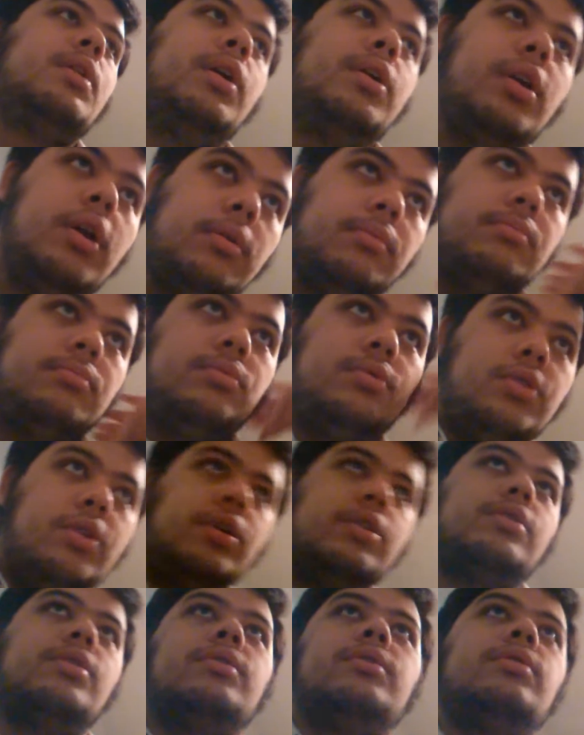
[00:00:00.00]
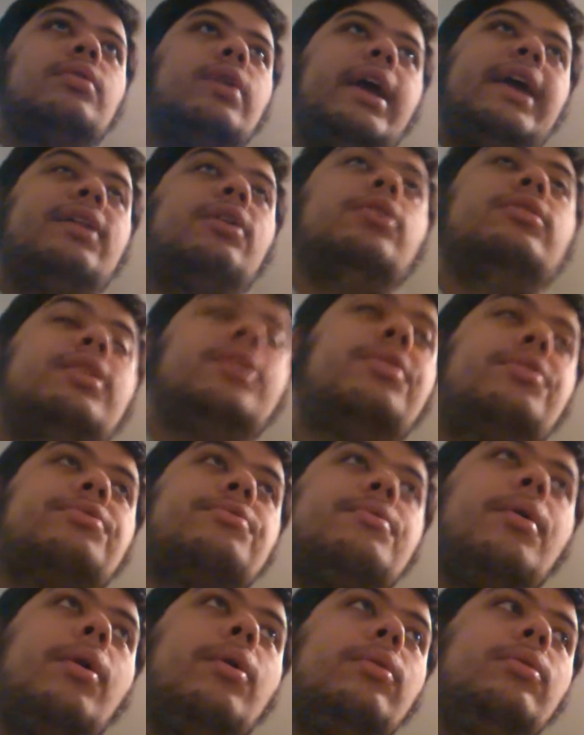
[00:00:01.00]
you know the, the, uh, on a
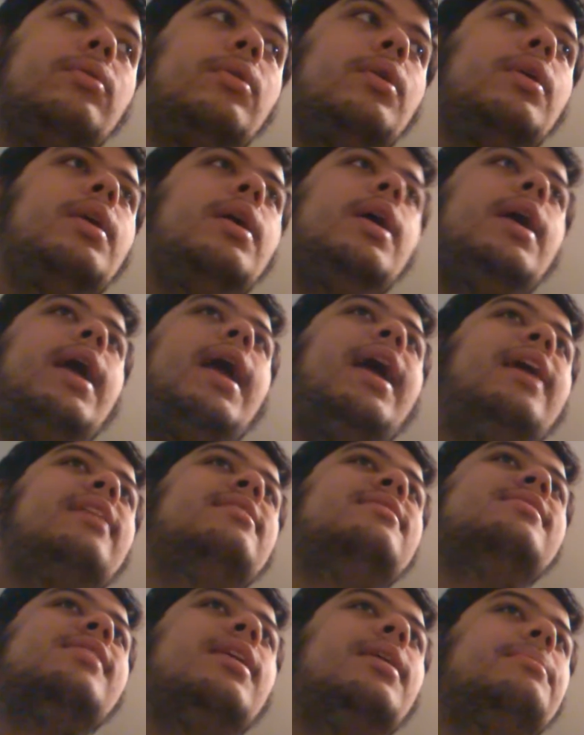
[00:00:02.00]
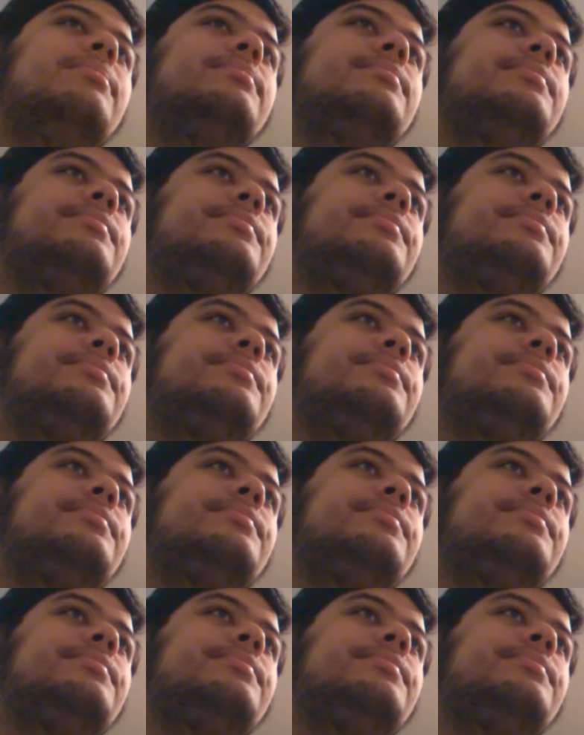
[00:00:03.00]
throw, and. Um,